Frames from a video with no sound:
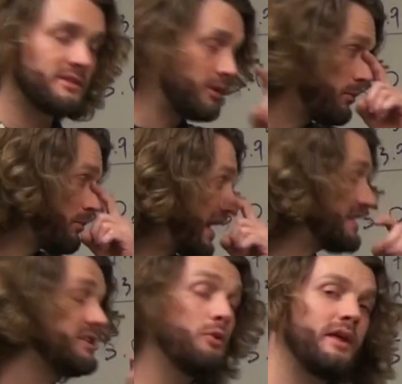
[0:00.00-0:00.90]
so
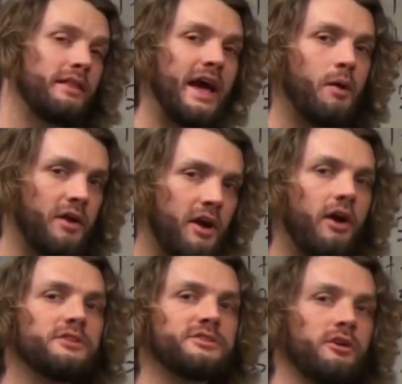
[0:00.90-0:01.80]
by doing that, we
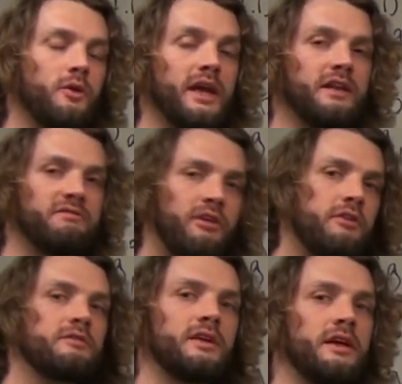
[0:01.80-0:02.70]
also
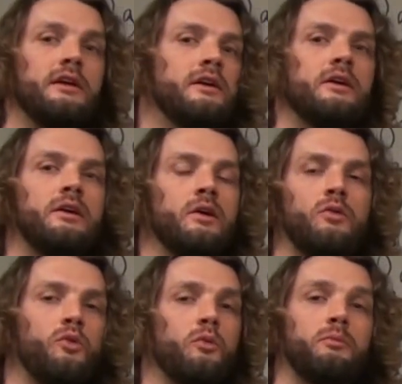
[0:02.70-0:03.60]
inadvertently
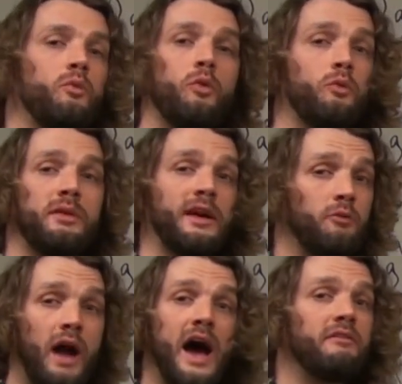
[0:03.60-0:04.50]
will be
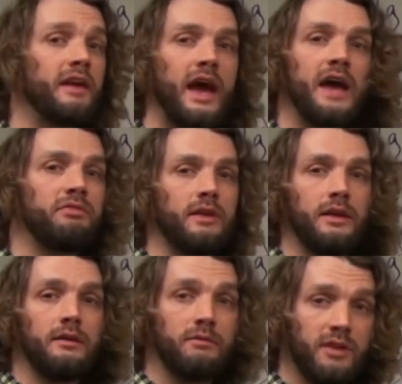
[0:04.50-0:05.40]
arriving at
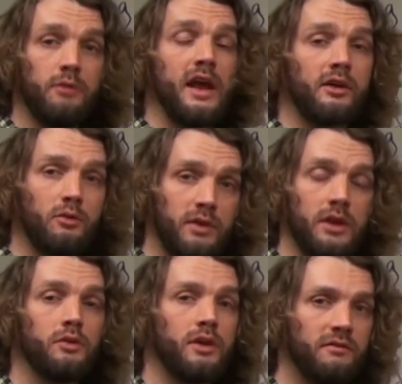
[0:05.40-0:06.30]
the theoretical
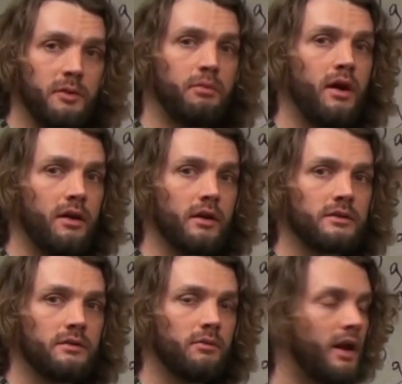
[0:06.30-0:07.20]
yield of the
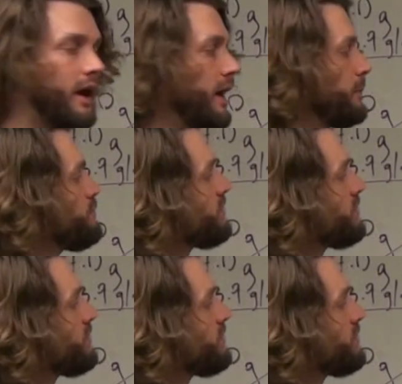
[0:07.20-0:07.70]
product. Okay,